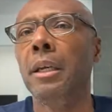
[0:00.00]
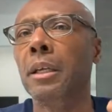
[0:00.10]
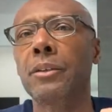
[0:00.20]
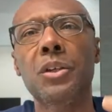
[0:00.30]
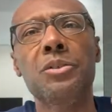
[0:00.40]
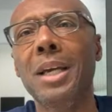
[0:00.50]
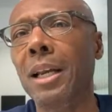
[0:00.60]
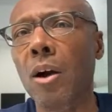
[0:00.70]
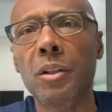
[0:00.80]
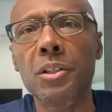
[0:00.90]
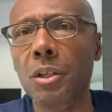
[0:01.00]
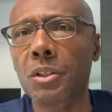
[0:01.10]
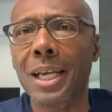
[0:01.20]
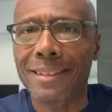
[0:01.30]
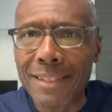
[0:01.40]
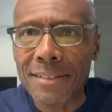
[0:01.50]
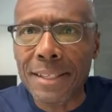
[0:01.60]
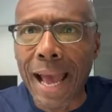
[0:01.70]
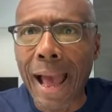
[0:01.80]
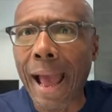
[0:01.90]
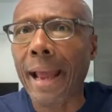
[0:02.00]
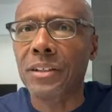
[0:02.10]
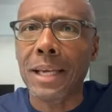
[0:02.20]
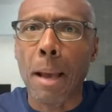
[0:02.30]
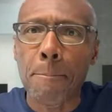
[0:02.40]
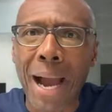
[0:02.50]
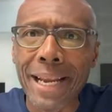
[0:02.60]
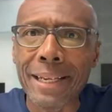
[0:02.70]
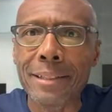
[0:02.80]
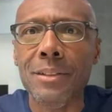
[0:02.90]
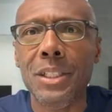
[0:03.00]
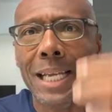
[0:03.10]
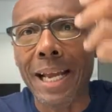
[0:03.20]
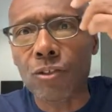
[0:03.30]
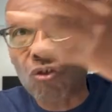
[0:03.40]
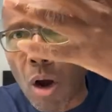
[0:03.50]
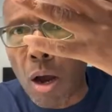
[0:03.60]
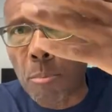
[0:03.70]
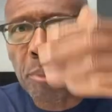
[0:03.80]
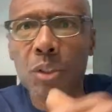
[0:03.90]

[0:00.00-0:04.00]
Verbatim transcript: So you got all, you know, you got this guy, you got Biden, you got Trump,